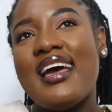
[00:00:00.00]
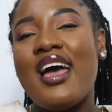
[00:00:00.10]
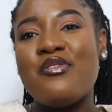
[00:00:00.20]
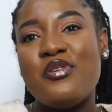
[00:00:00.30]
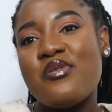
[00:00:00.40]

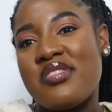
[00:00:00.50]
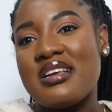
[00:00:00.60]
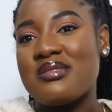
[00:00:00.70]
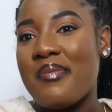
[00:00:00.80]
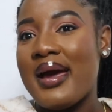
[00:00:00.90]
a few
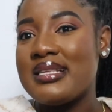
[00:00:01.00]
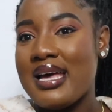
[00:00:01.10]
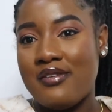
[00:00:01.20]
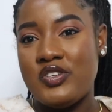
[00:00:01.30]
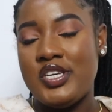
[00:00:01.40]
things might
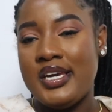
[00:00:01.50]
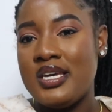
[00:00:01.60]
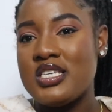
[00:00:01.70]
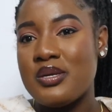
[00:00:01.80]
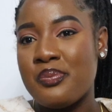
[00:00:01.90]
have
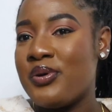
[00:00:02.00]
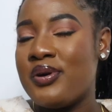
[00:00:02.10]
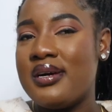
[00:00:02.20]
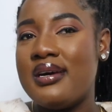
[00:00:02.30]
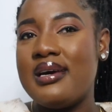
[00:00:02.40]
changed,
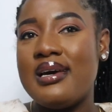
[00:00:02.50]
but